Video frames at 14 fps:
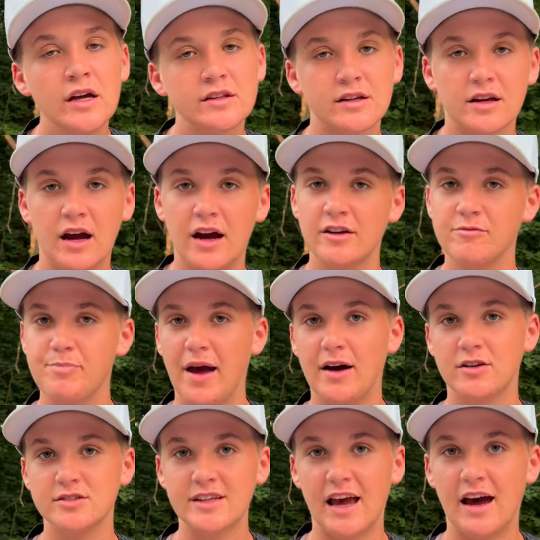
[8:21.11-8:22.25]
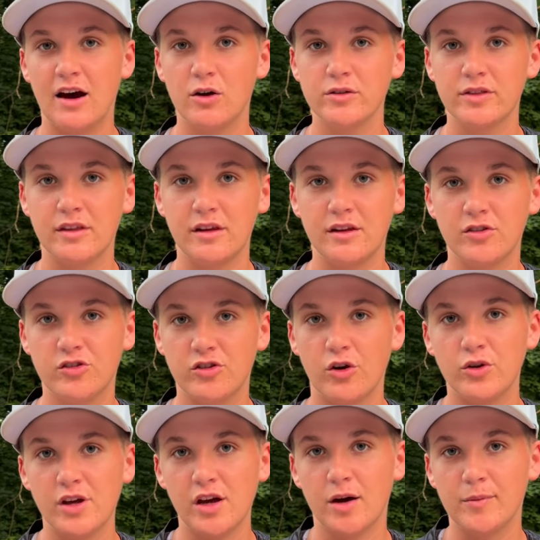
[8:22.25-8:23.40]
to kind of balance out the
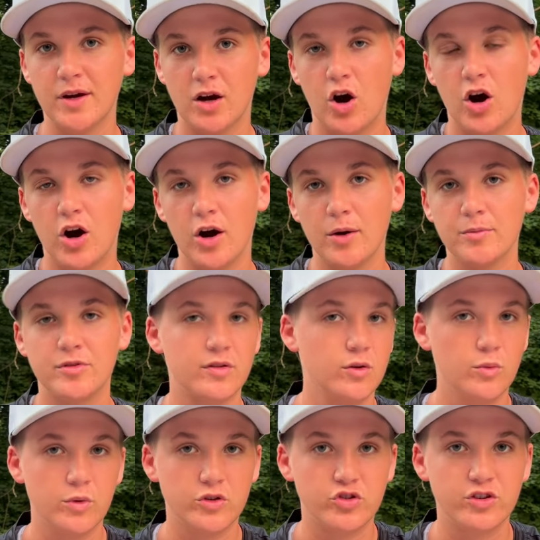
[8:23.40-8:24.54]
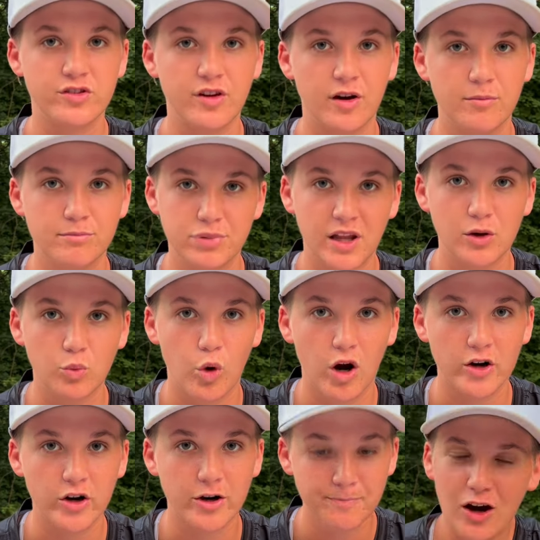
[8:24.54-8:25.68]
sodium and carbs with just some plain water.